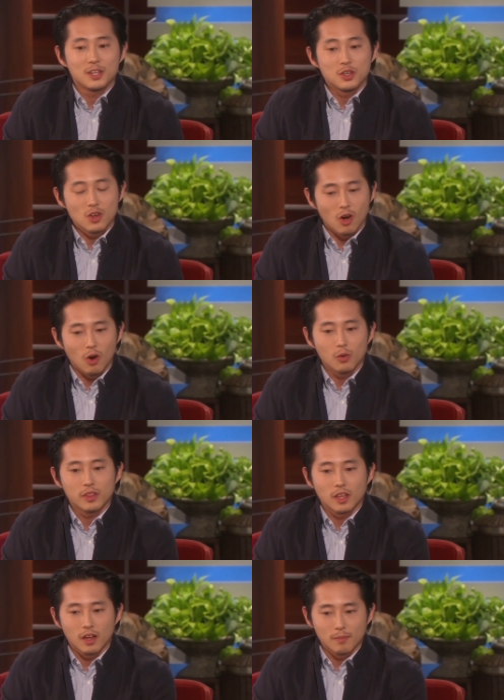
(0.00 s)

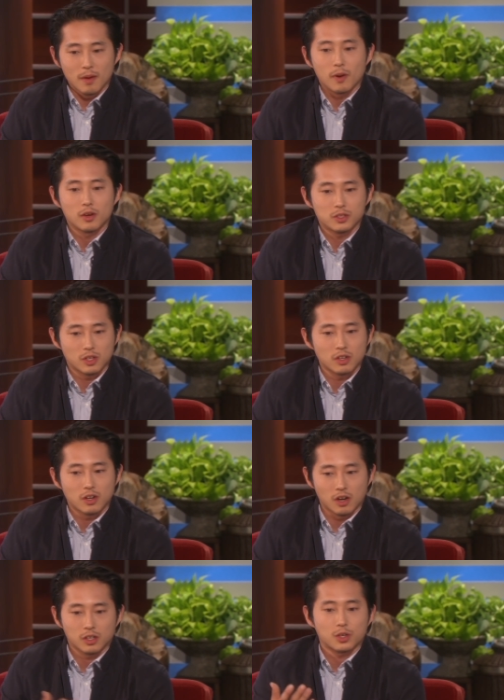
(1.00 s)
No. My parents
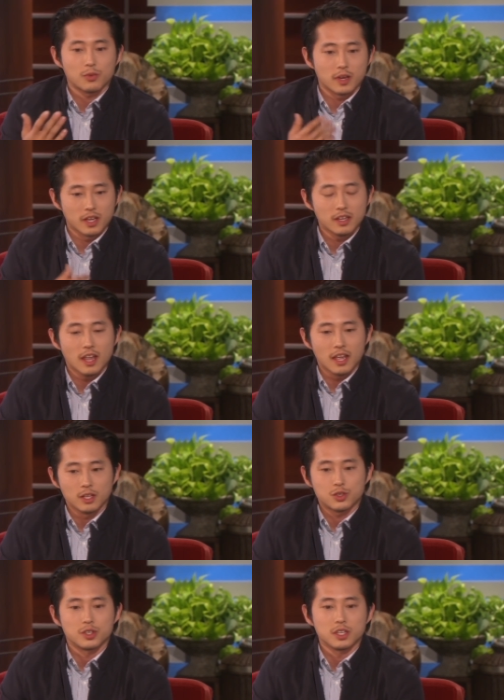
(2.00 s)
are Korean,
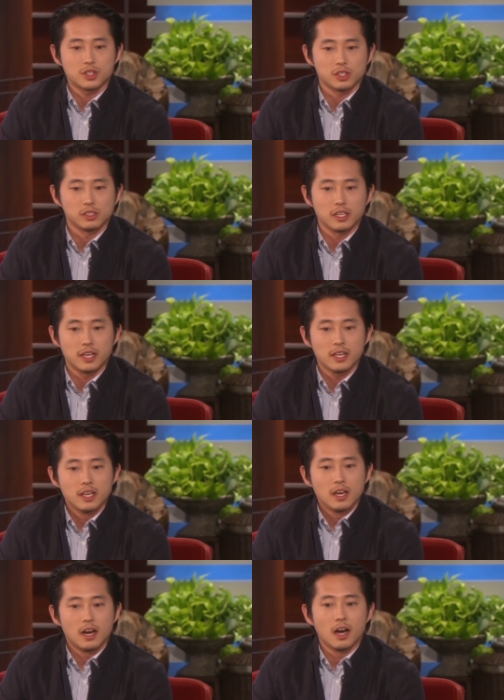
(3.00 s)
and traditionally,
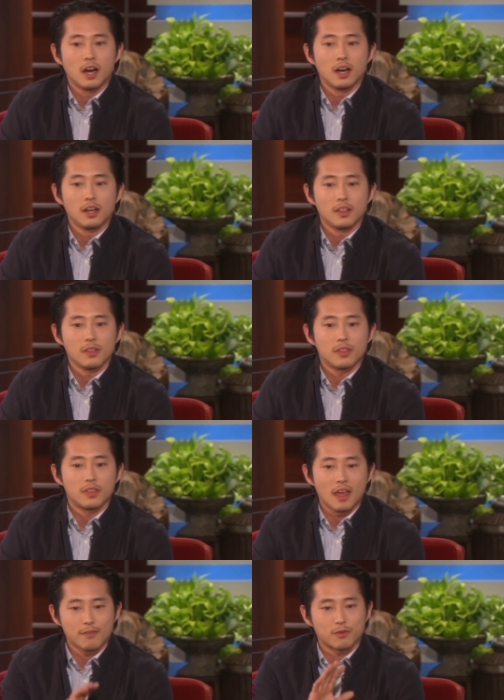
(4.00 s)

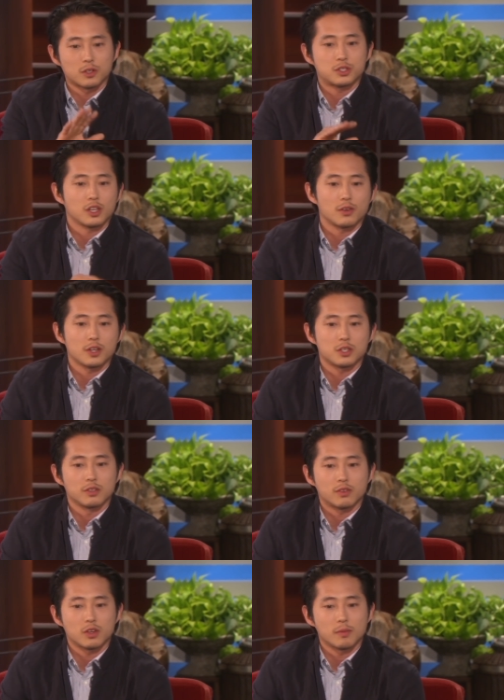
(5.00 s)
that first generation
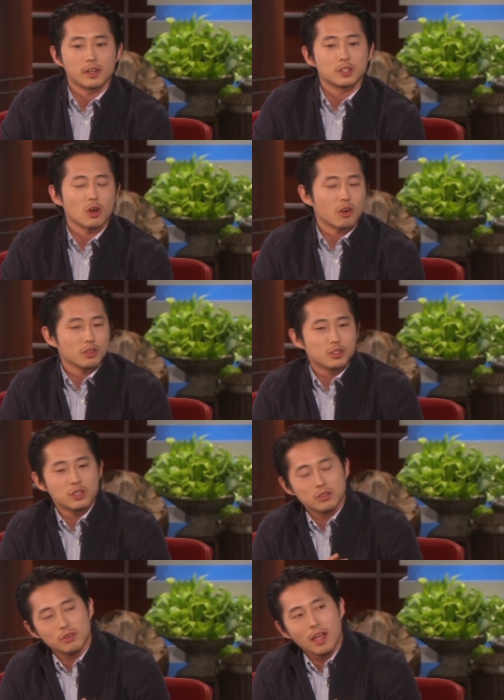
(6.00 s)
of Korean Americans aren't
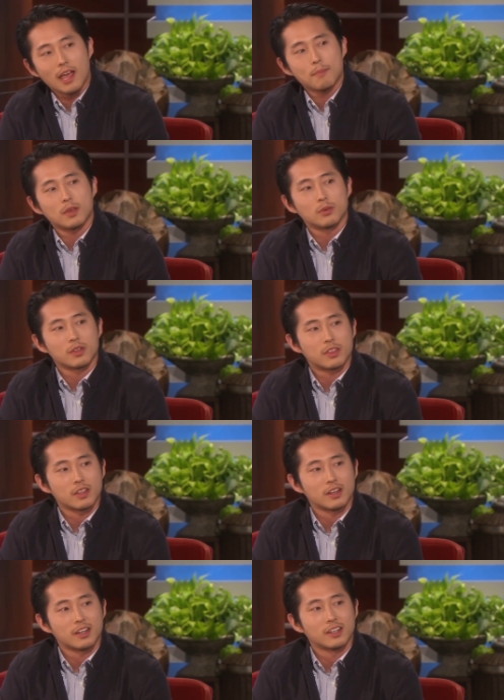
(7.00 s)
too happy with
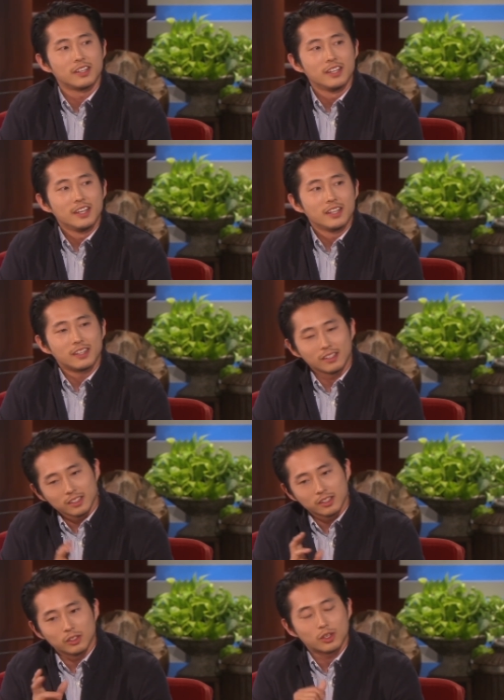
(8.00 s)
the
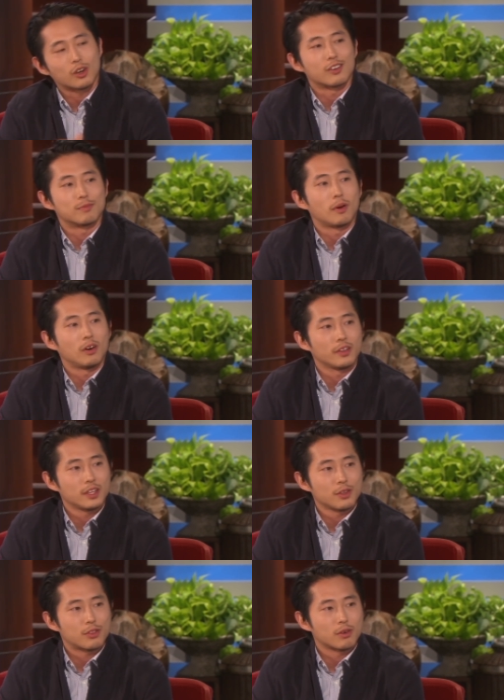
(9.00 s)
little curveball
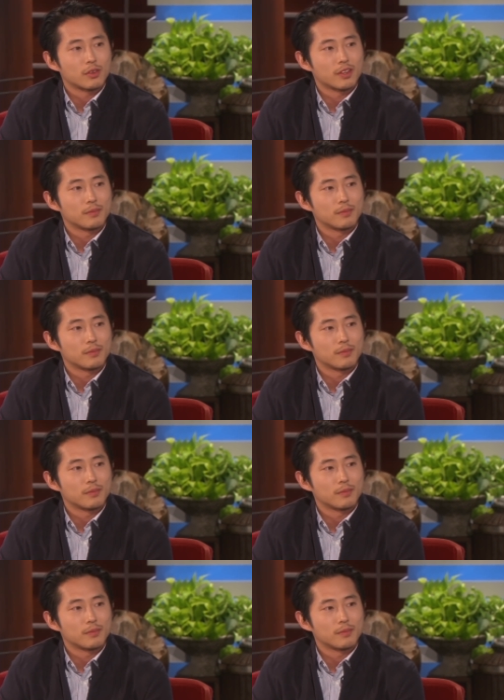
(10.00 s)
that you throw